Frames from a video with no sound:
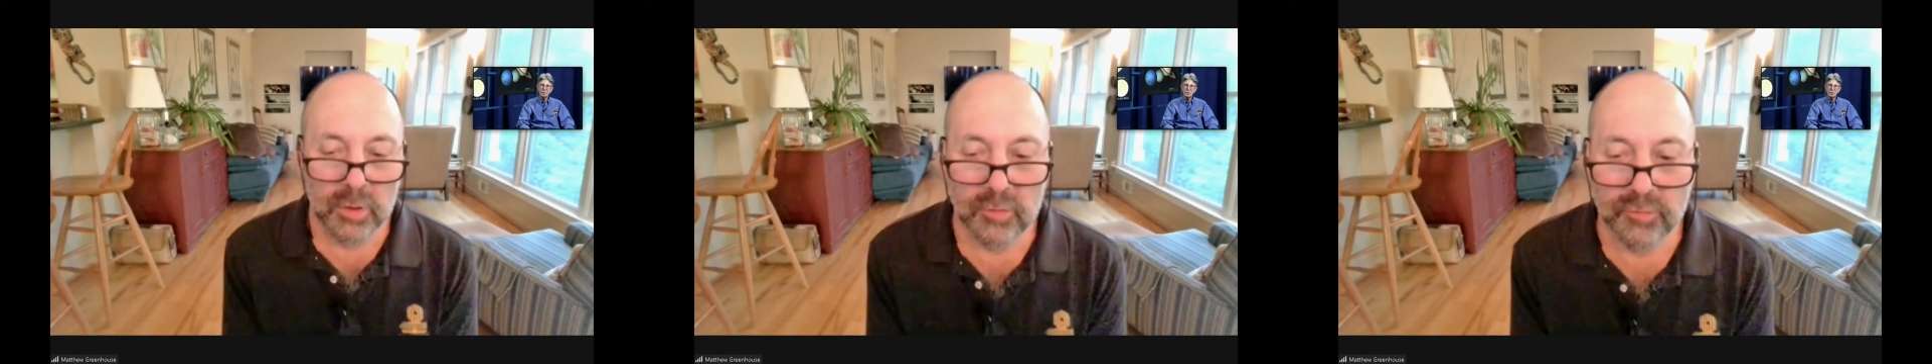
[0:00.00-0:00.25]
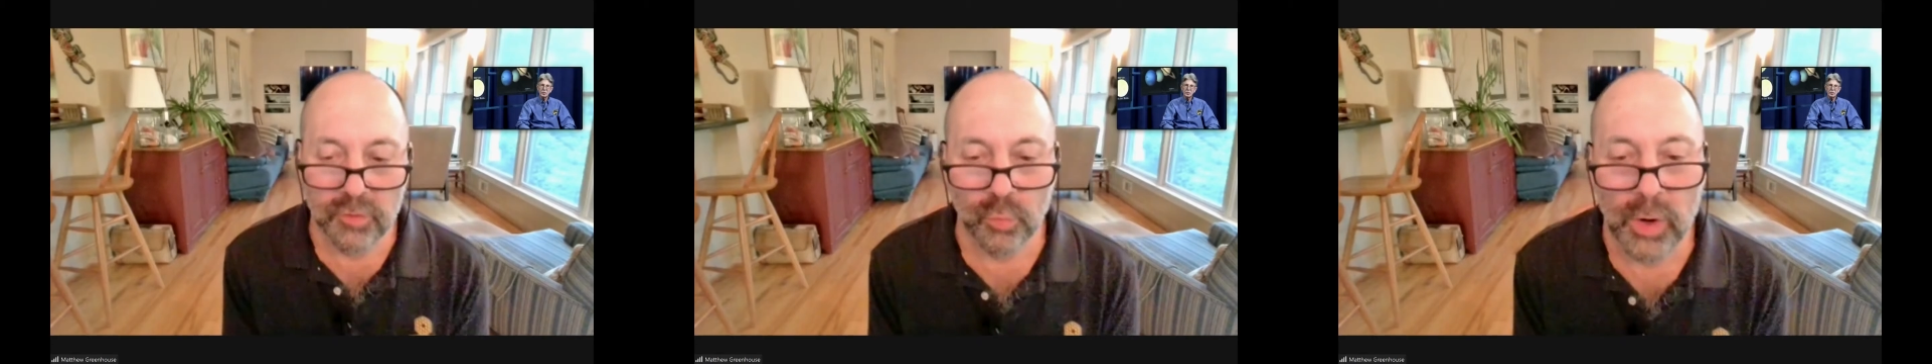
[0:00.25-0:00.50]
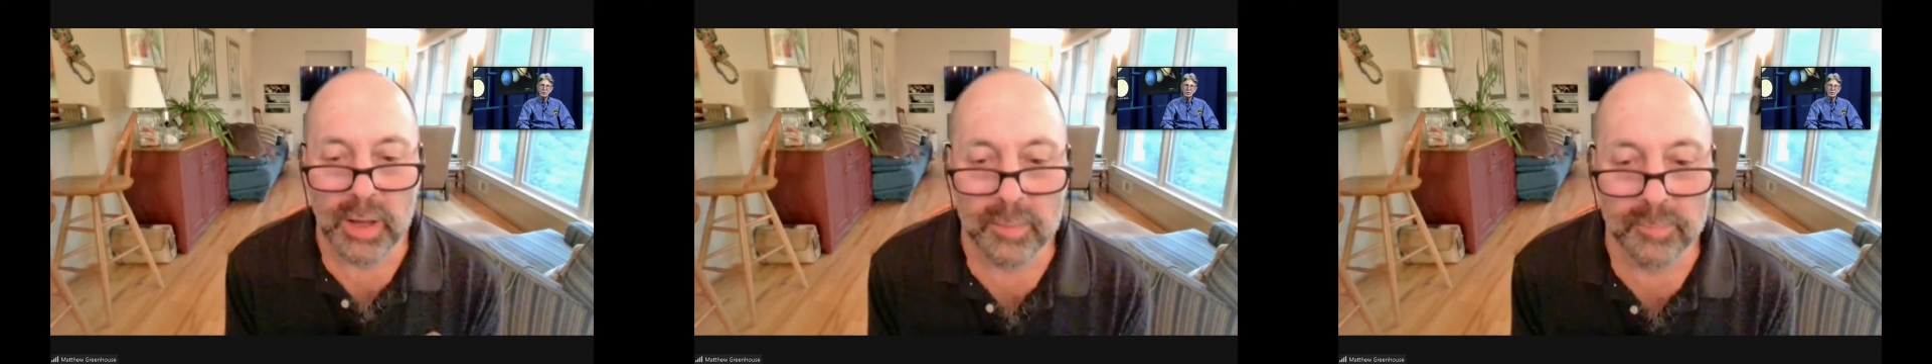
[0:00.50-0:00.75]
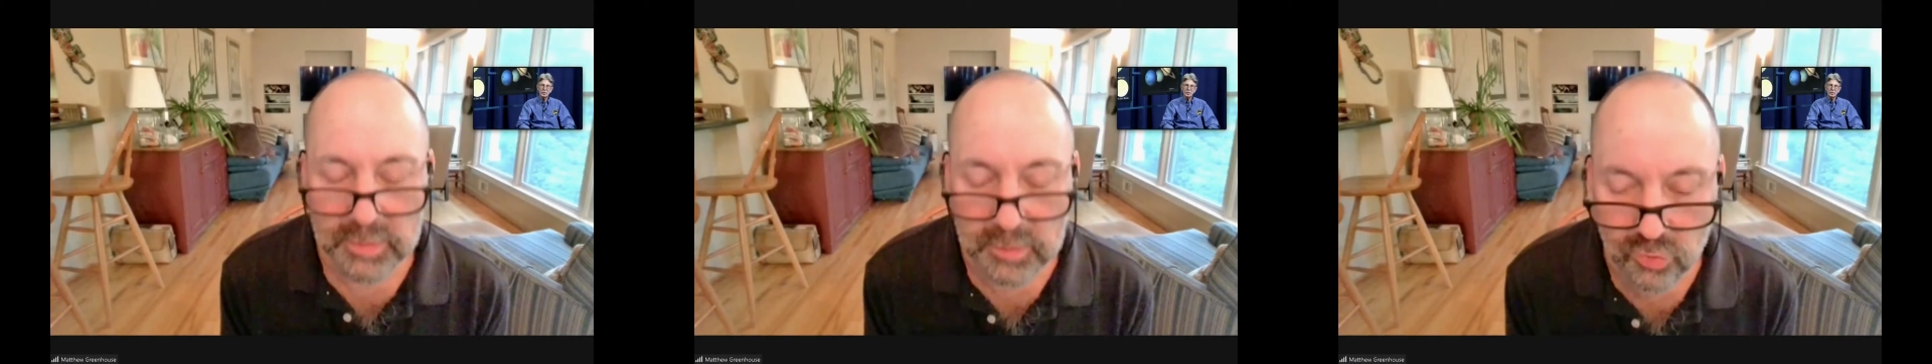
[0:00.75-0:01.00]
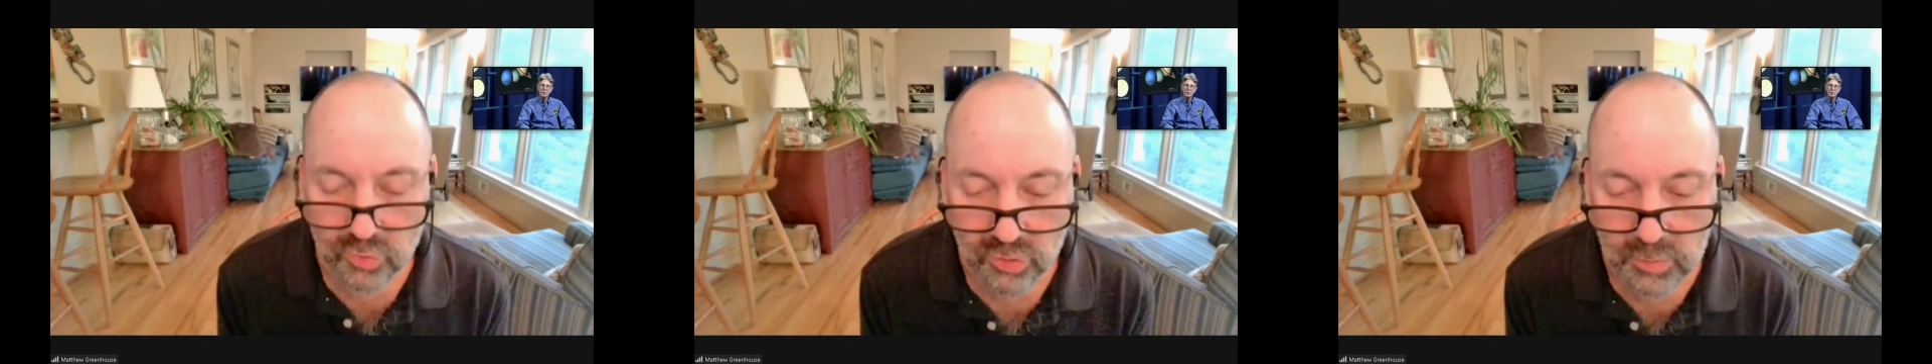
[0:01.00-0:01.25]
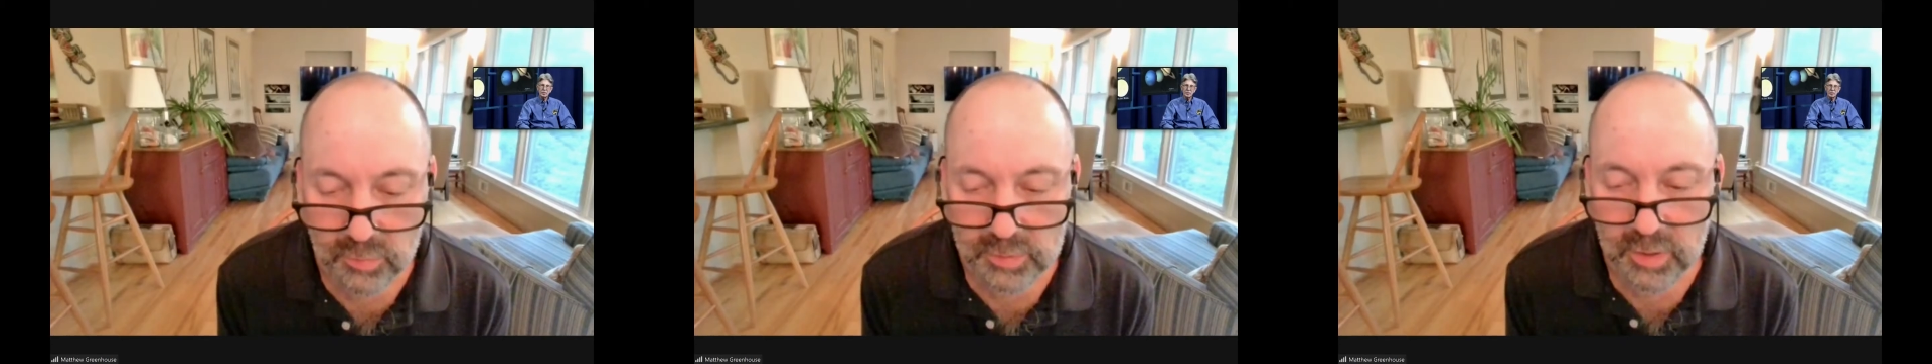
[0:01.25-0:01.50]
of the Webb, the
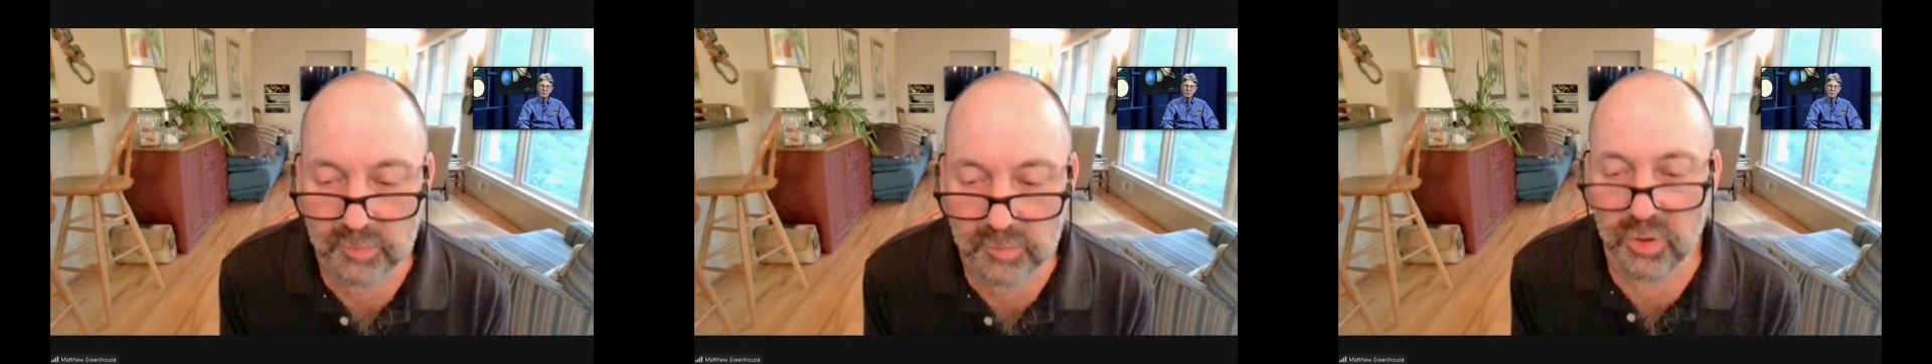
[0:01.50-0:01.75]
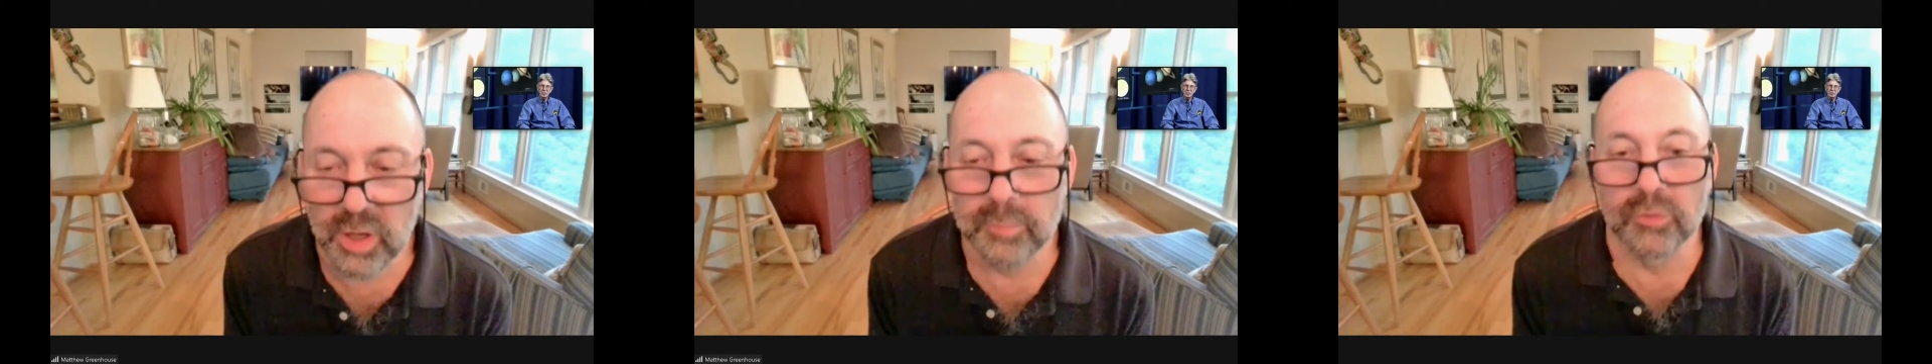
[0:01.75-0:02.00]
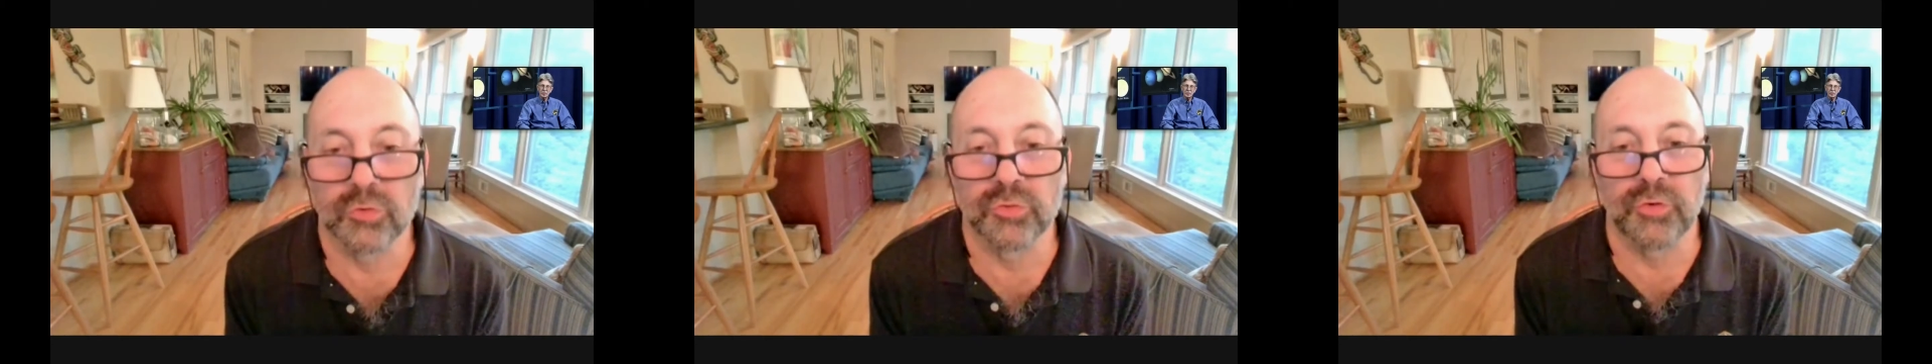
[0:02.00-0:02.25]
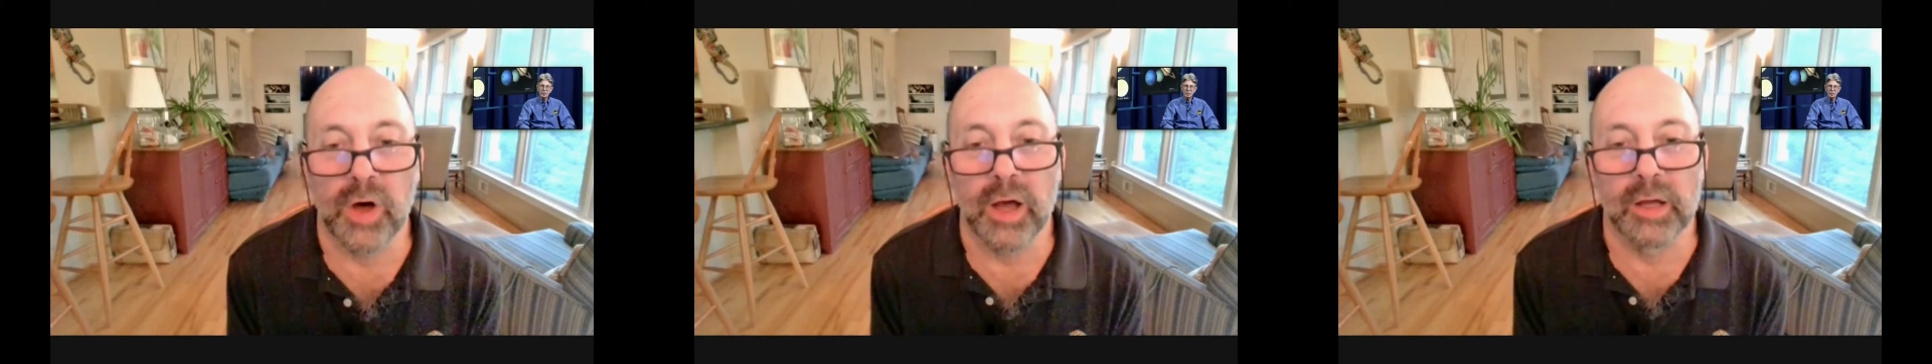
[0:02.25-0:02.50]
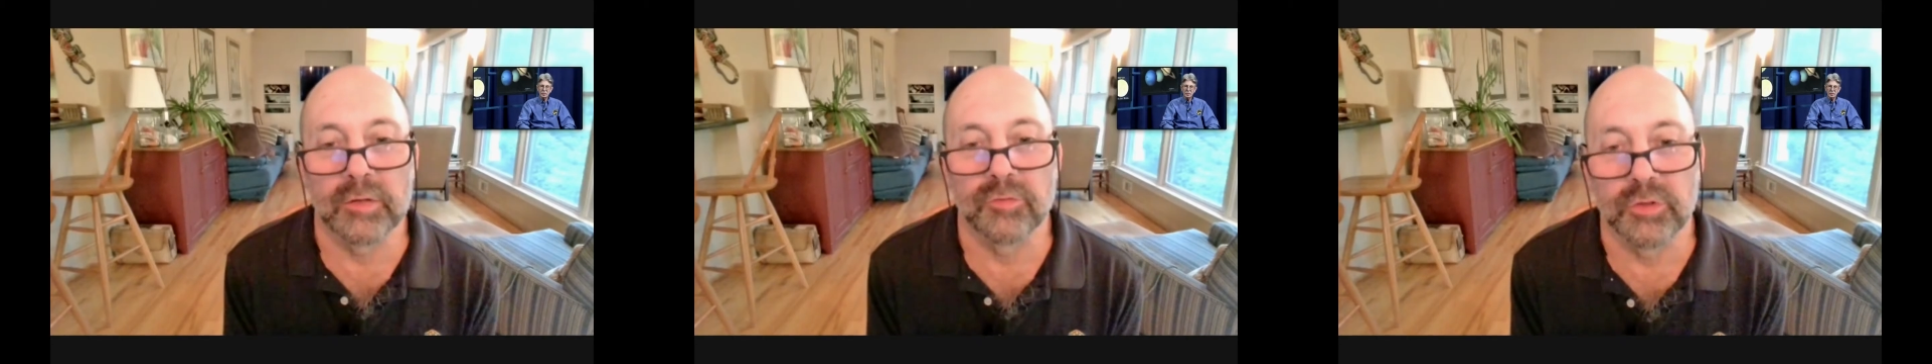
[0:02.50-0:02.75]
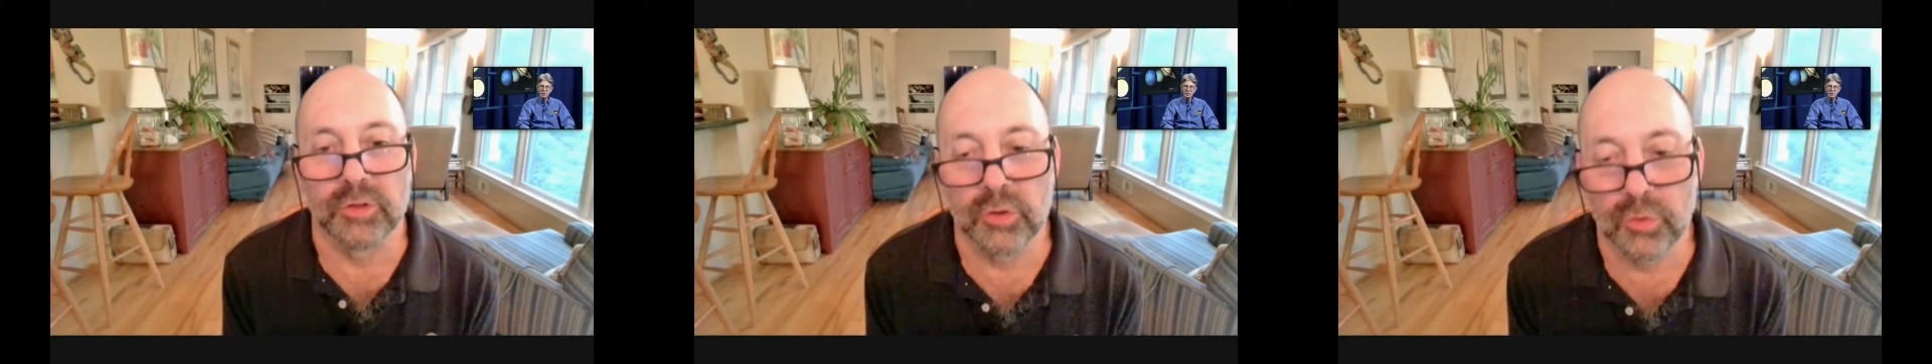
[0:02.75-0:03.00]
engineering lifetime, is 5
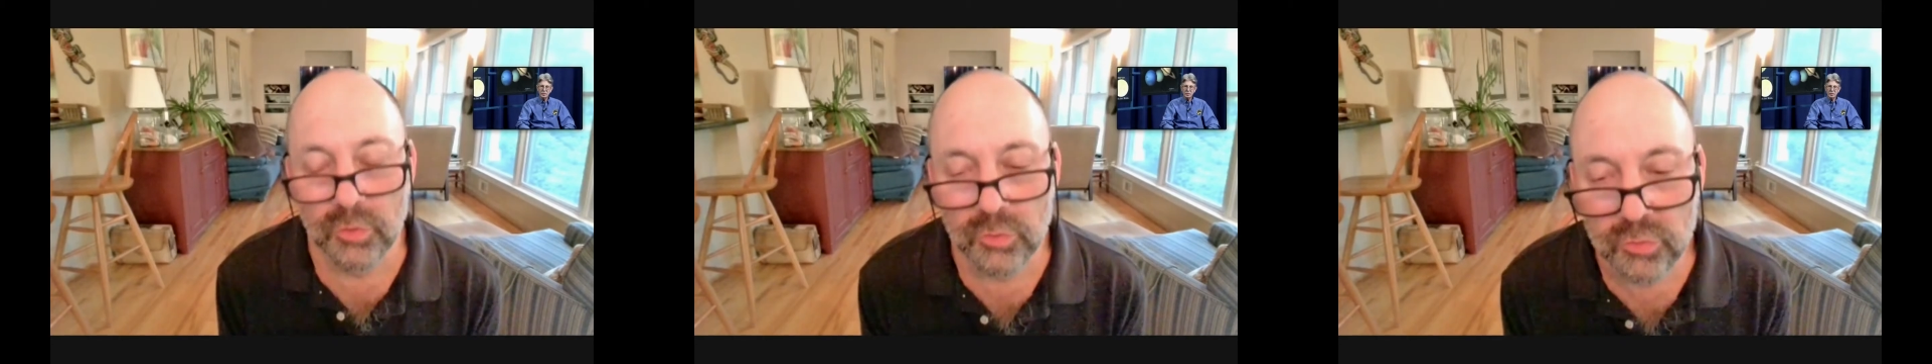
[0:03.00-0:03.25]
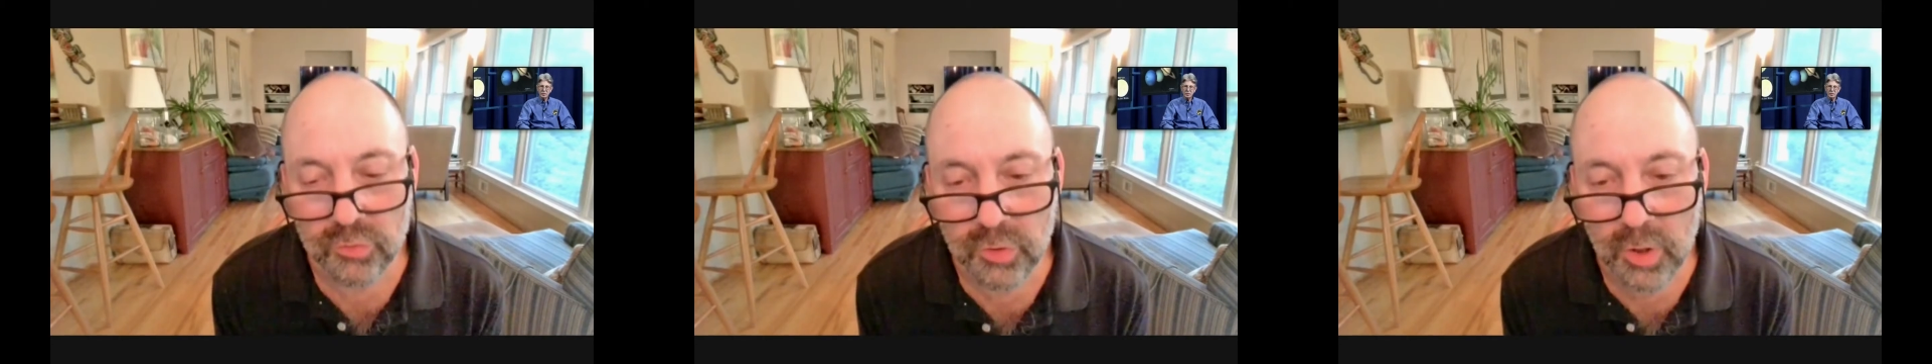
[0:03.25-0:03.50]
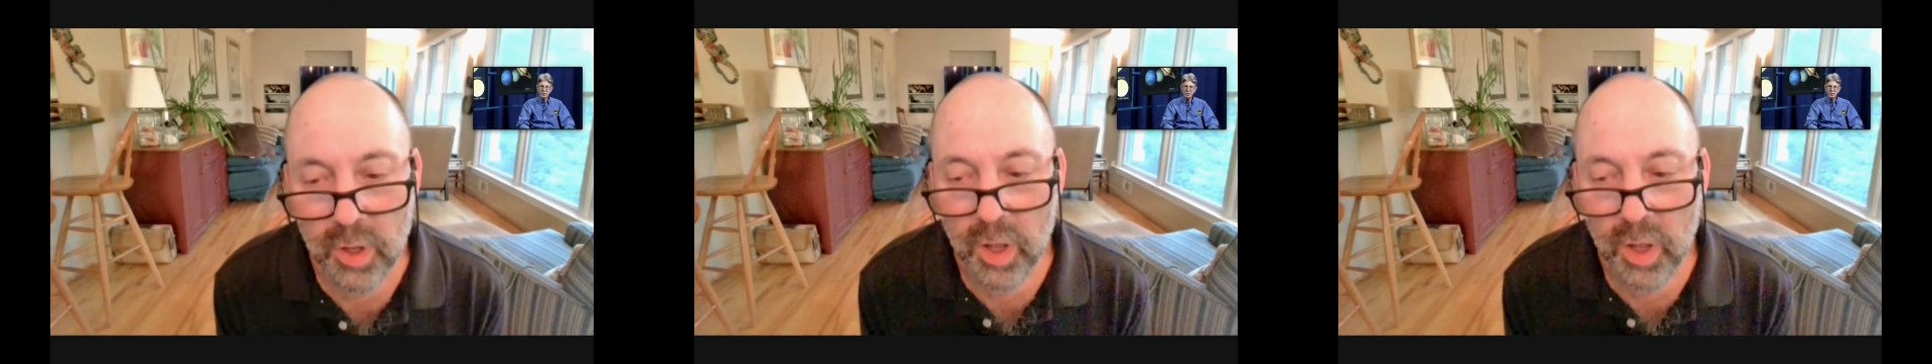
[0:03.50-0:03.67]
years.